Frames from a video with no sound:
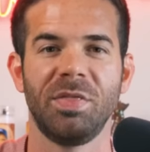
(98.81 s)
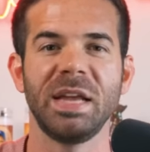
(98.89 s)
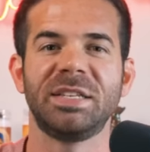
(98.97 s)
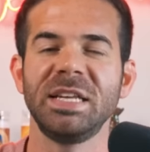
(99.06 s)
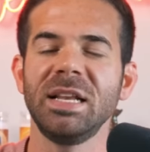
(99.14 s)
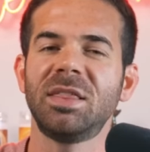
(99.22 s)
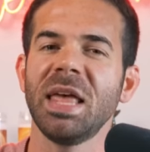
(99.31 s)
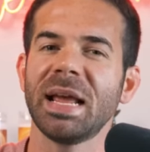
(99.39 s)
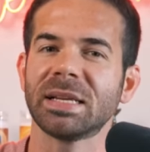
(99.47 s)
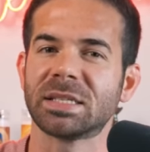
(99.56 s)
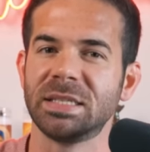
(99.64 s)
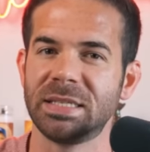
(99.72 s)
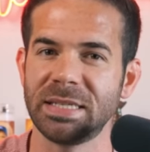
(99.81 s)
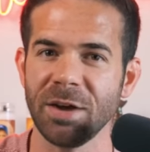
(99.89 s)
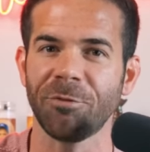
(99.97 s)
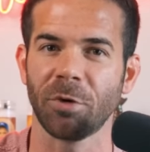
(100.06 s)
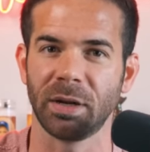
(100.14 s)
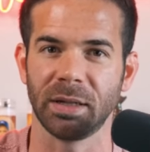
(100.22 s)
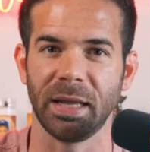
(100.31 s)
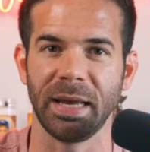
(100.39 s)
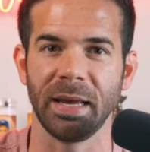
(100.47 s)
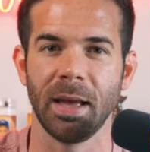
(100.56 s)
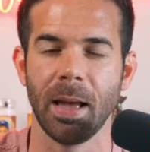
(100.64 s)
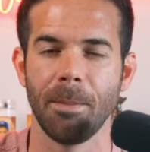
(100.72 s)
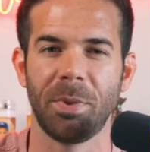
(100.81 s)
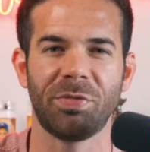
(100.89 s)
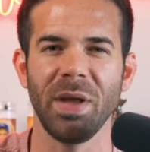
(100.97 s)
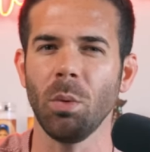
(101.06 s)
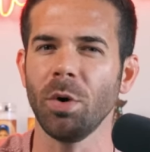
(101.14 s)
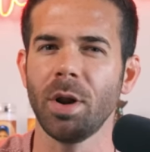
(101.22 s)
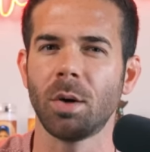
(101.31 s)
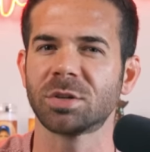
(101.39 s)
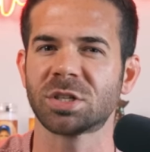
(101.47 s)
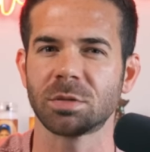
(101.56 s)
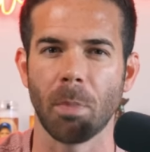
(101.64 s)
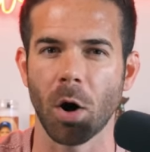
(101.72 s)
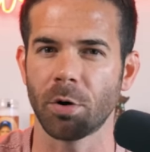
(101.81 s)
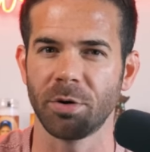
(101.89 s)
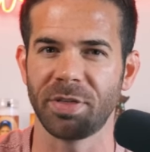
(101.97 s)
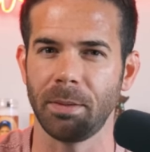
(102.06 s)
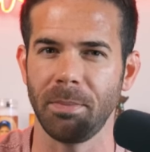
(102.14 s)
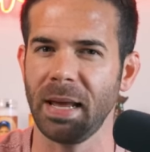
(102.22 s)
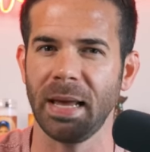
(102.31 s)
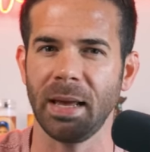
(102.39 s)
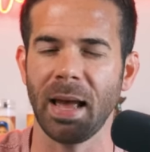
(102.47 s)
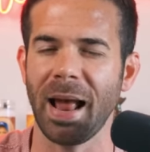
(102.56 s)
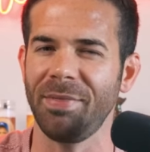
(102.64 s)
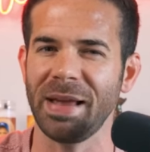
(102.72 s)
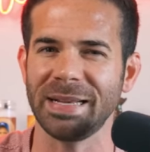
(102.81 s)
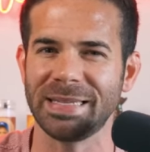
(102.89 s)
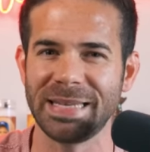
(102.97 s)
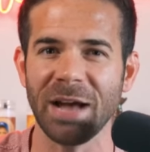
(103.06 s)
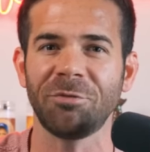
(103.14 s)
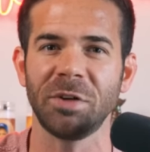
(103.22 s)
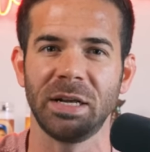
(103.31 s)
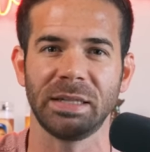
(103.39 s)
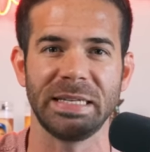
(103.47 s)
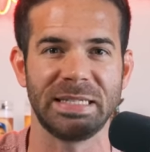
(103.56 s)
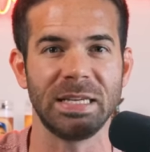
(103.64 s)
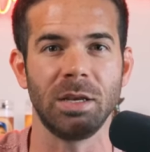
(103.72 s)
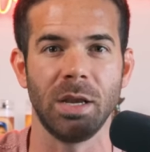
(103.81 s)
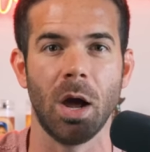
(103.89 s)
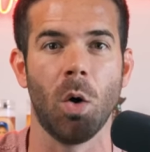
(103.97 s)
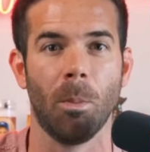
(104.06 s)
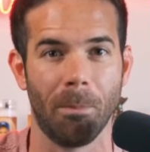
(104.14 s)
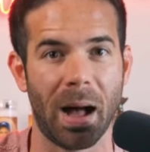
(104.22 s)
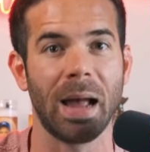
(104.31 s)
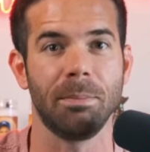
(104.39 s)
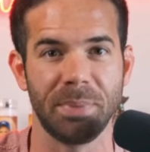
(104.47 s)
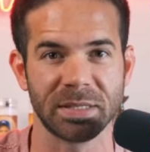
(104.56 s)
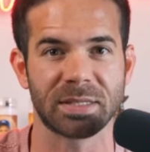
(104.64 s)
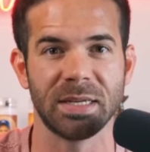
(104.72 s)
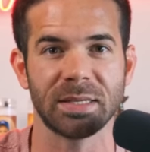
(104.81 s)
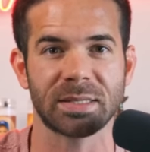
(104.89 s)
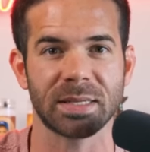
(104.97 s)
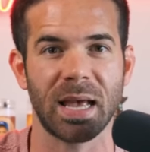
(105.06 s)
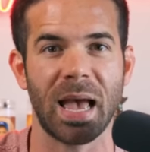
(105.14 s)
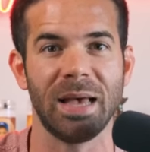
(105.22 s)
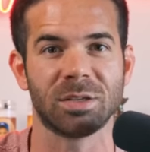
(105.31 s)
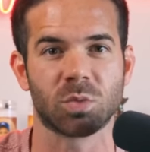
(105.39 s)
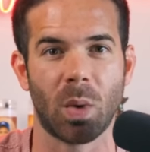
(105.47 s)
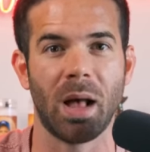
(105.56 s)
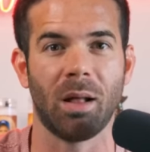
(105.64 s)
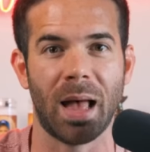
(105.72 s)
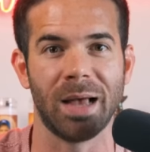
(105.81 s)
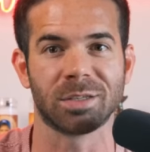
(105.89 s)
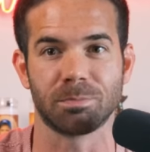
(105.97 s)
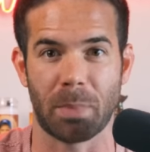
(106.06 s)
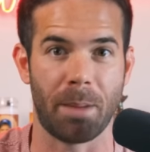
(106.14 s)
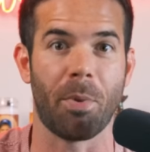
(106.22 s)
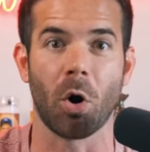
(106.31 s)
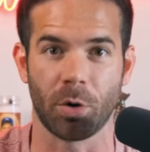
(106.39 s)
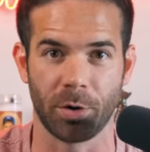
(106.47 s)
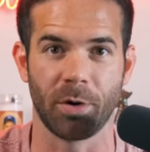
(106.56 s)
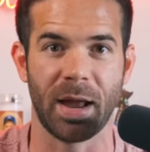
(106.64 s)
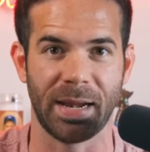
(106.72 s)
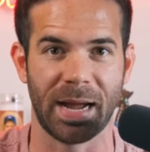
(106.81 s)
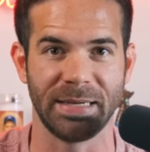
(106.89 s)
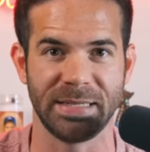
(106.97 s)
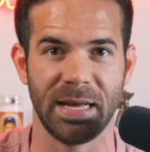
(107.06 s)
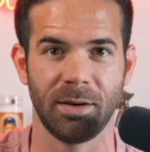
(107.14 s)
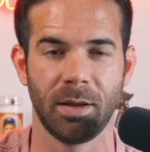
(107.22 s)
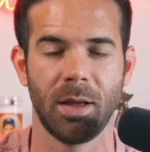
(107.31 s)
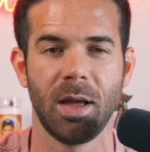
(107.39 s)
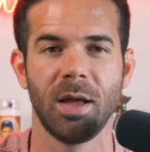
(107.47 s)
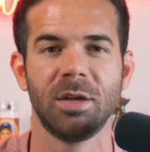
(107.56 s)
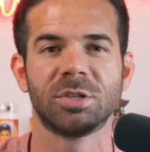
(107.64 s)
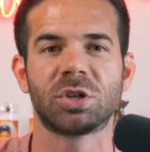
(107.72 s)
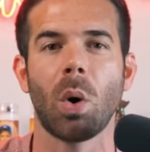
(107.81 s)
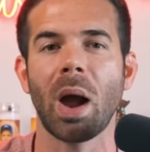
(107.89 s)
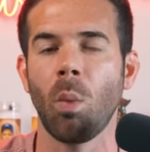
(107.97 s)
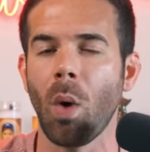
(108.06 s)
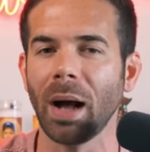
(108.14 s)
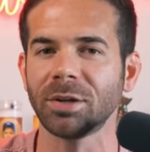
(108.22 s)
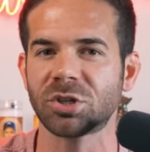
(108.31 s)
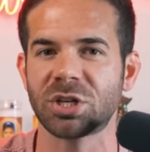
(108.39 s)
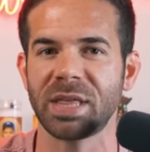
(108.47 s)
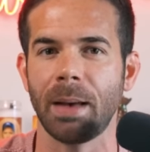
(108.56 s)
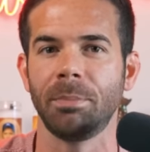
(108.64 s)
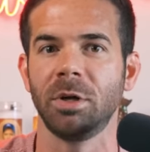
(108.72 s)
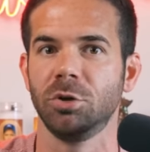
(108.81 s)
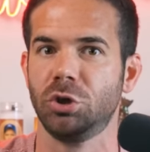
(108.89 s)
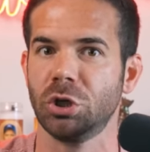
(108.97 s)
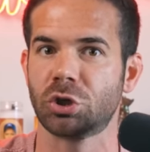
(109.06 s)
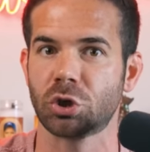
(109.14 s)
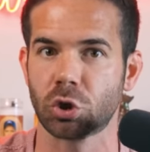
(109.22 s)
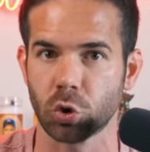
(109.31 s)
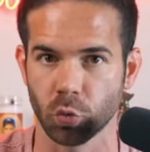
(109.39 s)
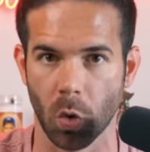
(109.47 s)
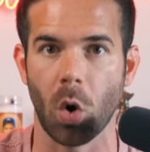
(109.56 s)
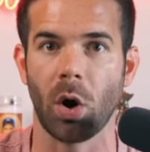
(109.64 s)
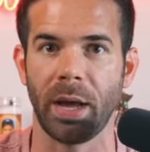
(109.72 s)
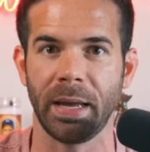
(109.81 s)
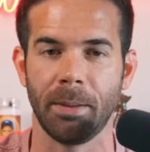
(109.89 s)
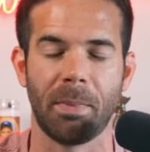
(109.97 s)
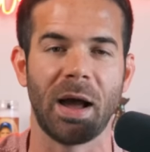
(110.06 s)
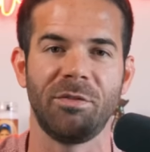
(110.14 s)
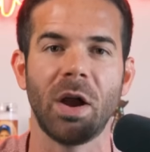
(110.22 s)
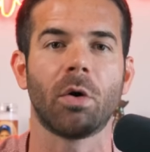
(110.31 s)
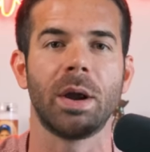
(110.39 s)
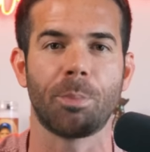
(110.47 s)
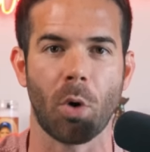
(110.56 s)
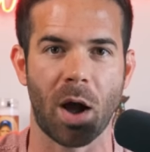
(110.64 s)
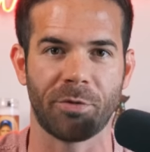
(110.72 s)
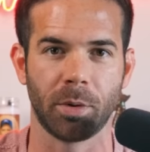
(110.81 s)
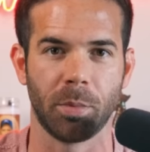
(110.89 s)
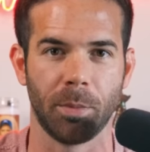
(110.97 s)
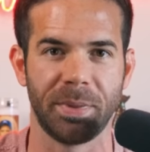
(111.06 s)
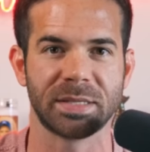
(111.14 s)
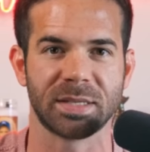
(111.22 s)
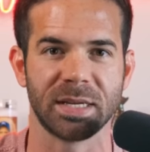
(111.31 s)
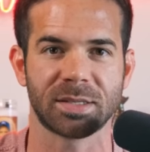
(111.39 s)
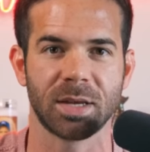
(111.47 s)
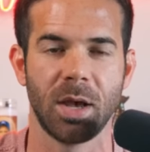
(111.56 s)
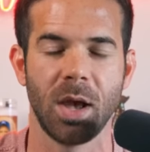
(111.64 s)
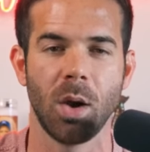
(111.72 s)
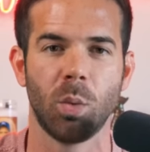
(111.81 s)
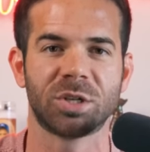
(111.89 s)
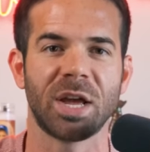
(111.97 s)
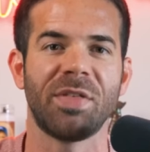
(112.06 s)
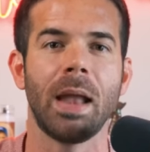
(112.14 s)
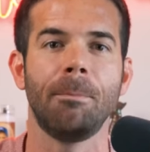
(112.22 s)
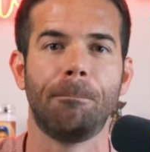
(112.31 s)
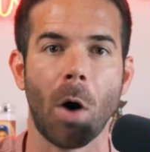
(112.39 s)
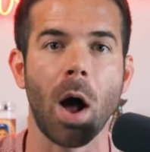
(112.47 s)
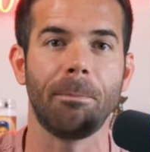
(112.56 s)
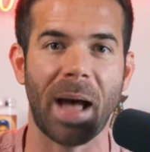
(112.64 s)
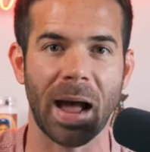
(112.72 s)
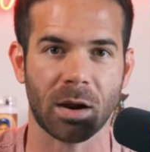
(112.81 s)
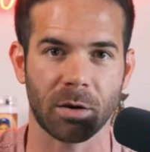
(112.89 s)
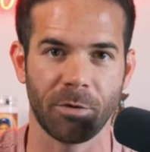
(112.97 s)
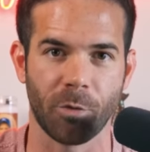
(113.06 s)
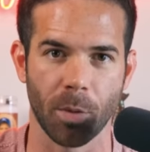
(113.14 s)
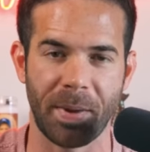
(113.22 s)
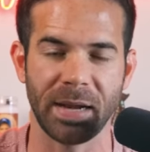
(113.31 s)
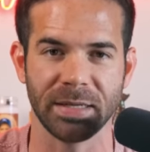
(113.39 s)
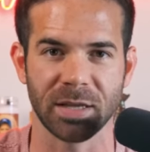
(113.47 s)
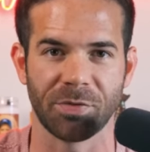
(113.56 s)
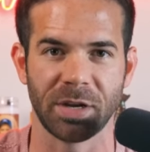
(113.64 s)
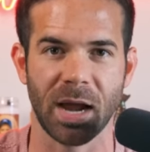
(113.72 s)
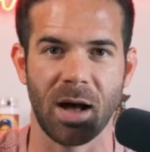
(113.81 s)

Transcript: They did things differently, but they were no smarter than me, and they definitely didn't know my business as well as my partner and I did. So I watched them destroy my very profitable business, which I then bought back for pennies on the